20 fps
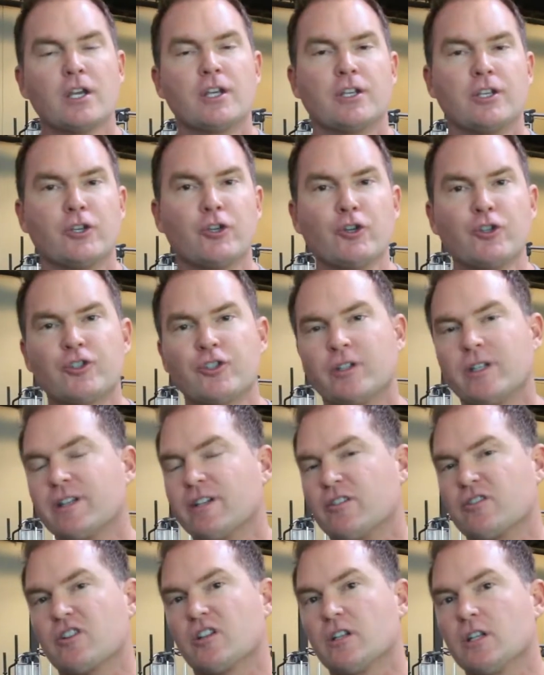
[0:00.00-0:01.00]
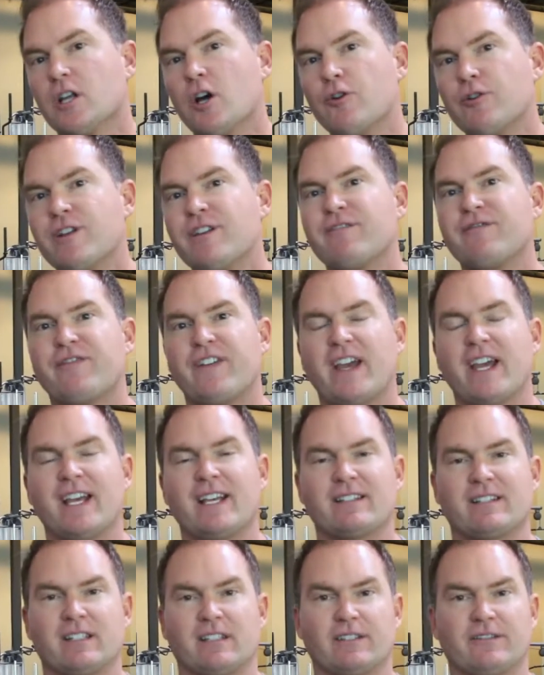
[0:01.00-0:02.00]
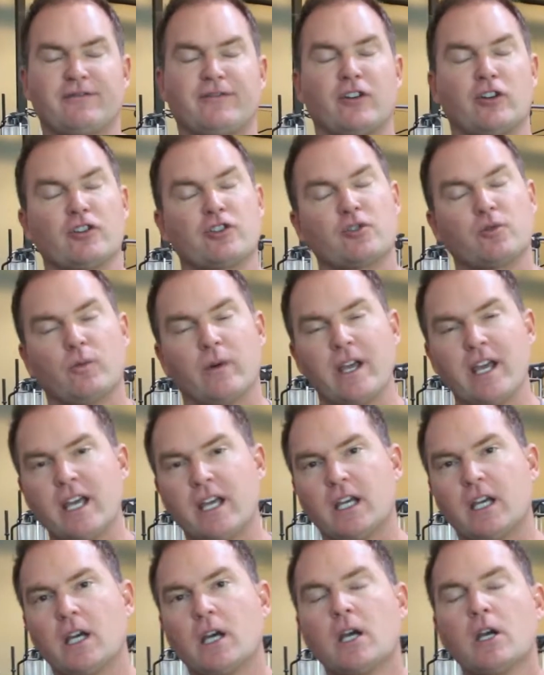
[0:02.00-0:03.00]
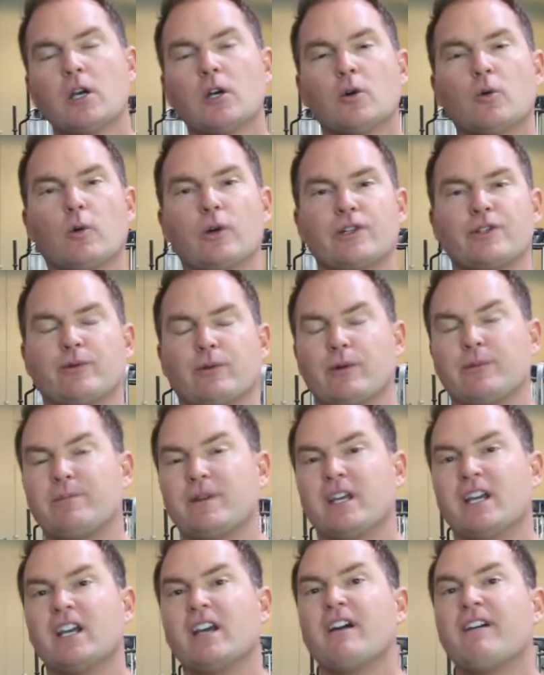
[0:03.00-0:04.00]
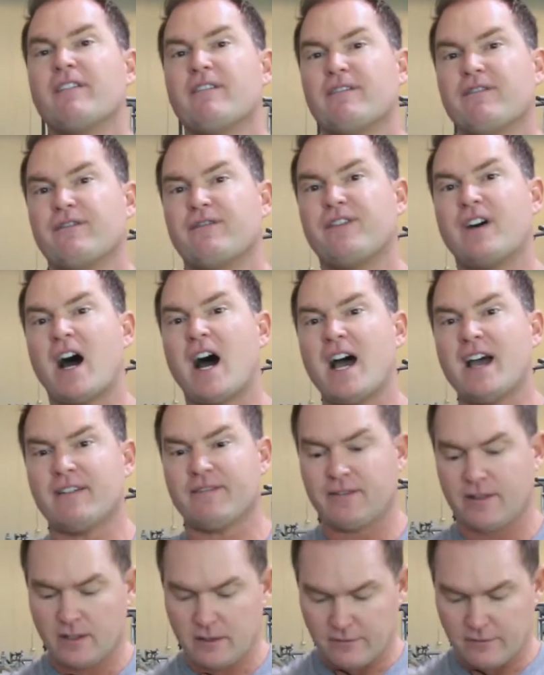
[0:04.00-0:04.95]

Usually there's a loading phase in the first week, which would be 4